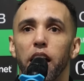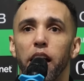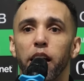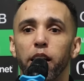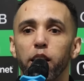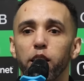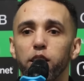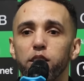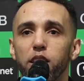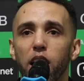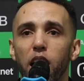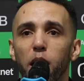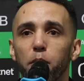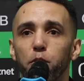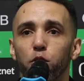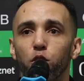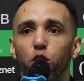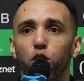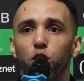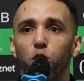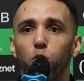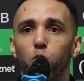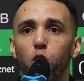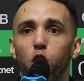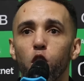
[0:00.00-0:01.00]
anytime
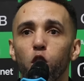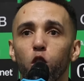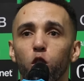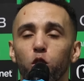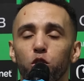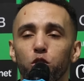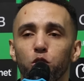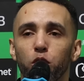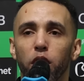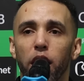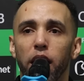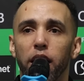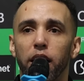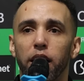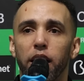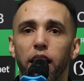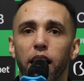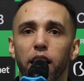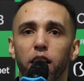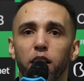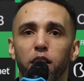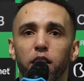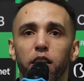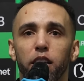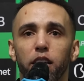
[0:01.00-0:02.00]
you're on the road, you got to
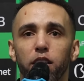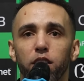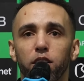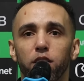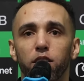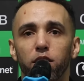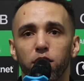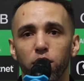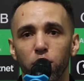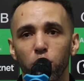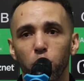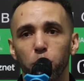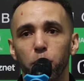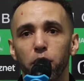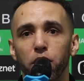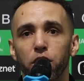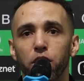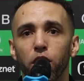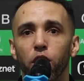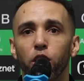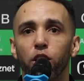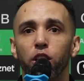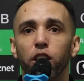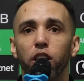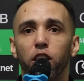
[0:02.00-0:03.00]
kind of get a little bit
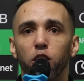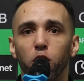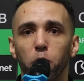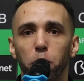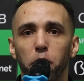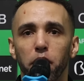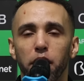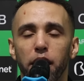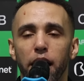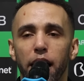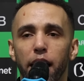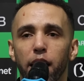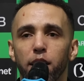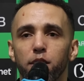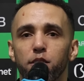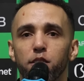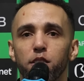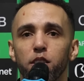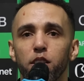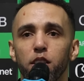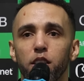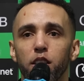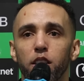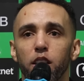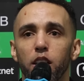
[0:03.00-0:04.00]
dirty, a little bit
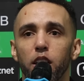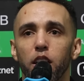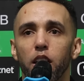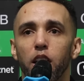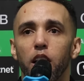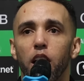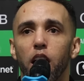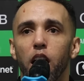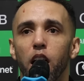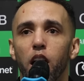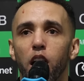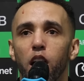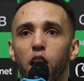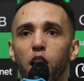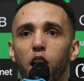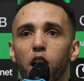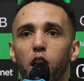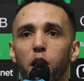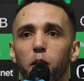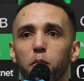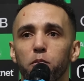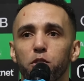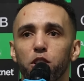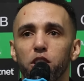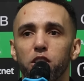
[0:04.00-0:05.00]
nasty,
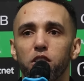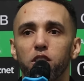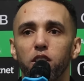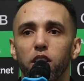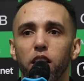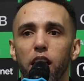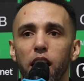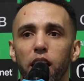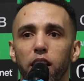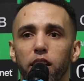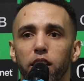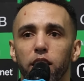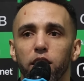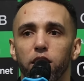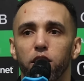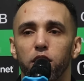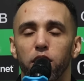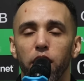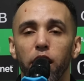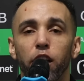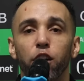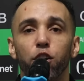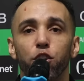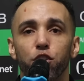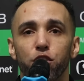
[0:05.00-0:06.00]
just to kind of get
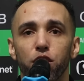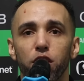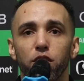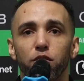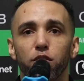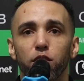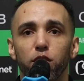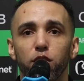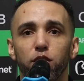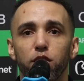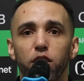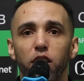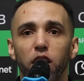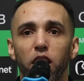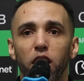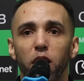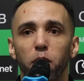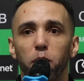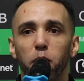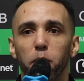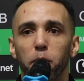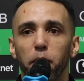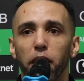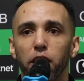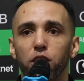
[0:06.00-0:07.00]
the energy of the
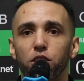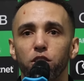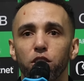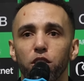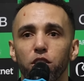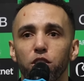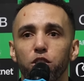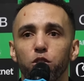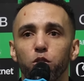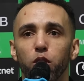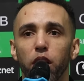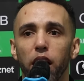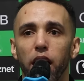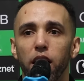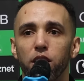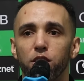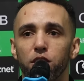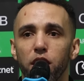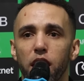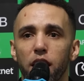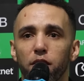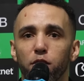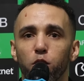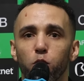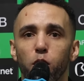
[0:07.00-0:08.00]
team and make sure that you guys
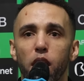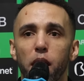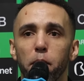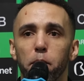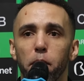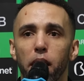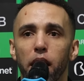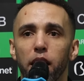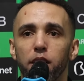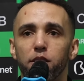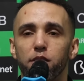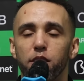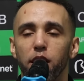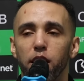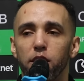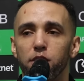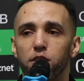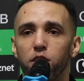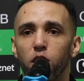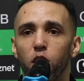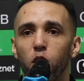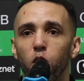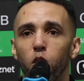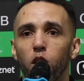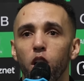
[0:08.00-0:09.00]
have the right mindset.
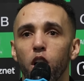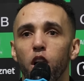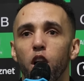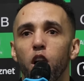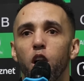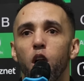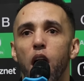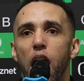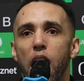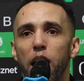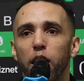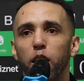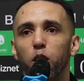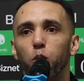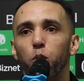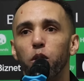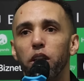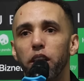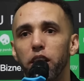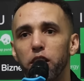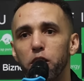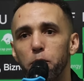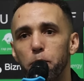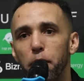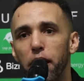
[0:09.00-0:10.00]
So. I think
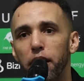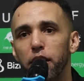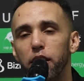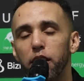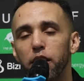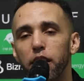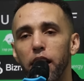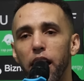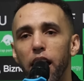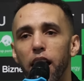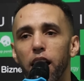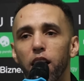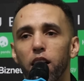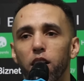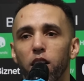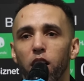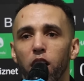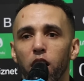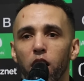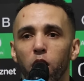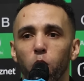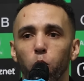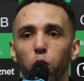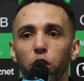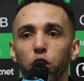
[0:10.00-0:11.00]
we expected that.
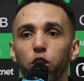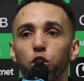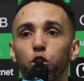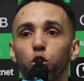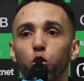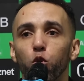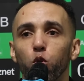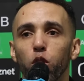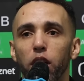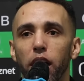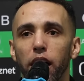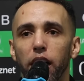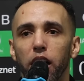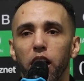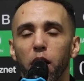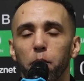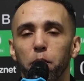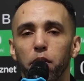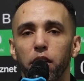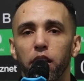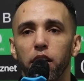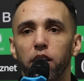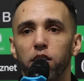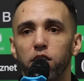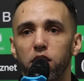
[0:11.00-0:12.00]
We knew that
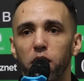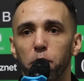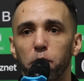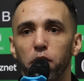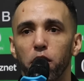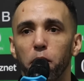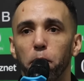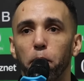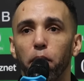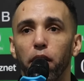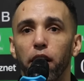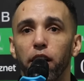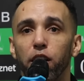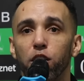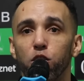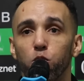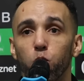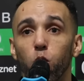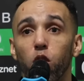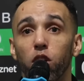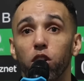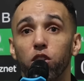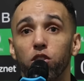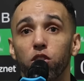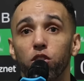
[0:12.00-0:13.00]
coming in, some of their players
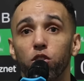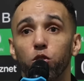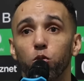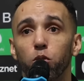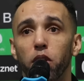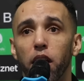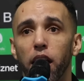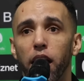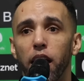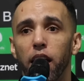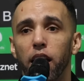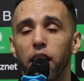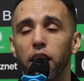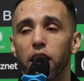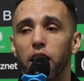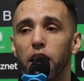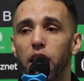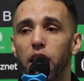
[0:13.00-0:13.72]
wanted to do that.